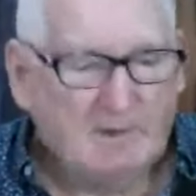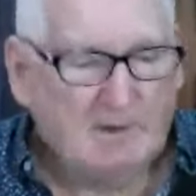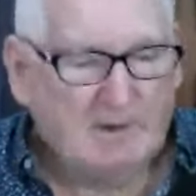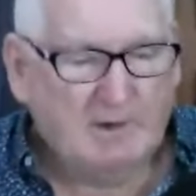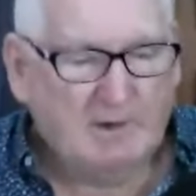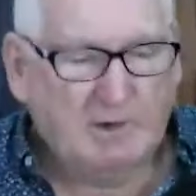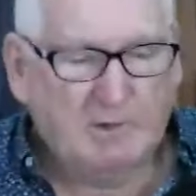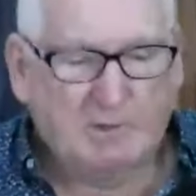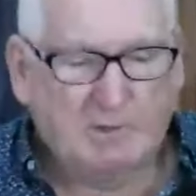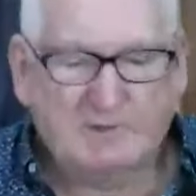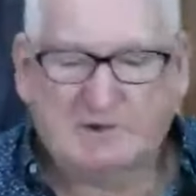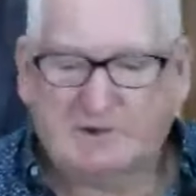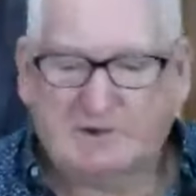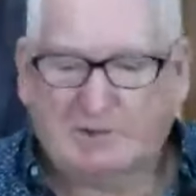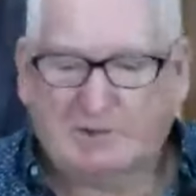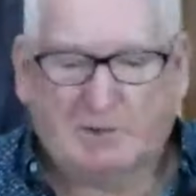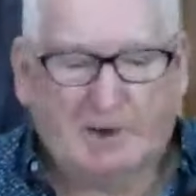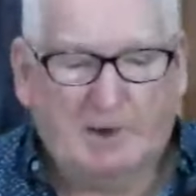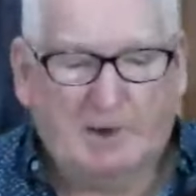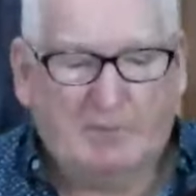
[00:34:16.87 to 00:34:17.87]
You are just
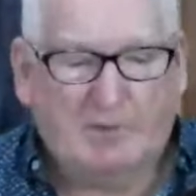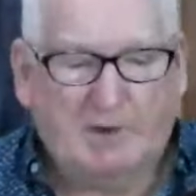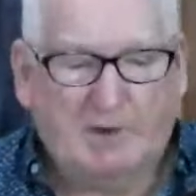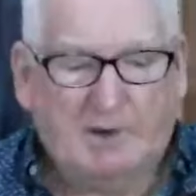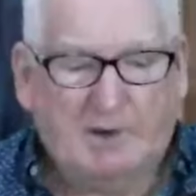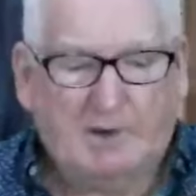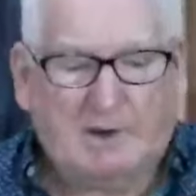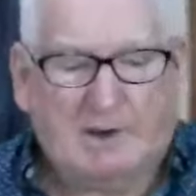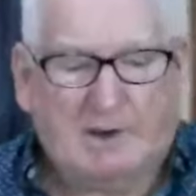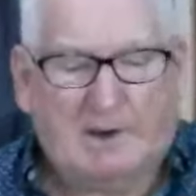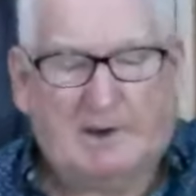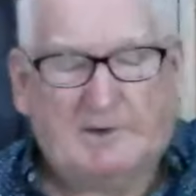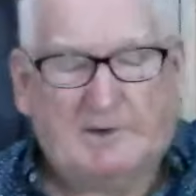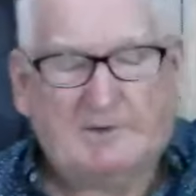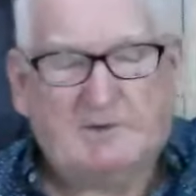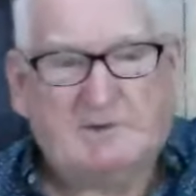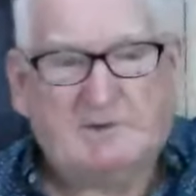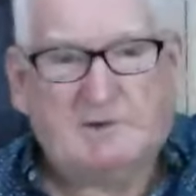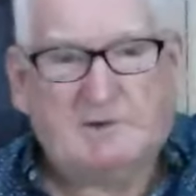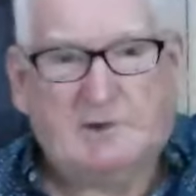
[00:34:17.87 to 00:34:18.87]
raving
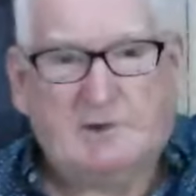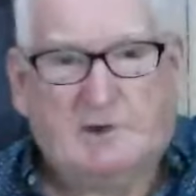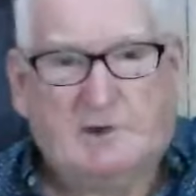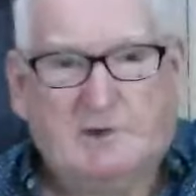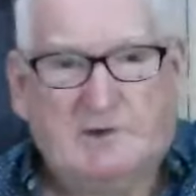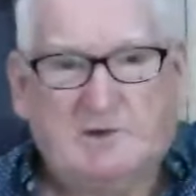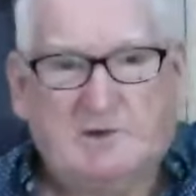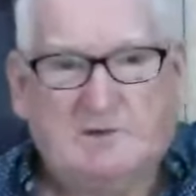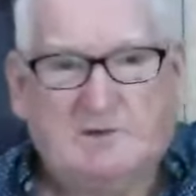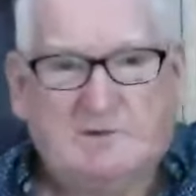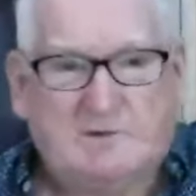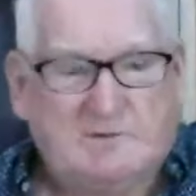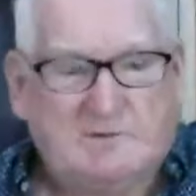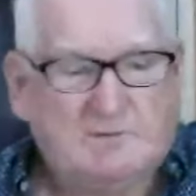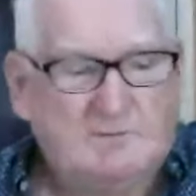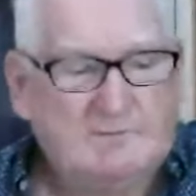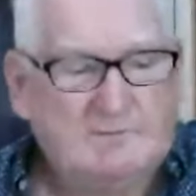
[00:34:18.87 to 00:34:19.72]
clowns, the lot of yous.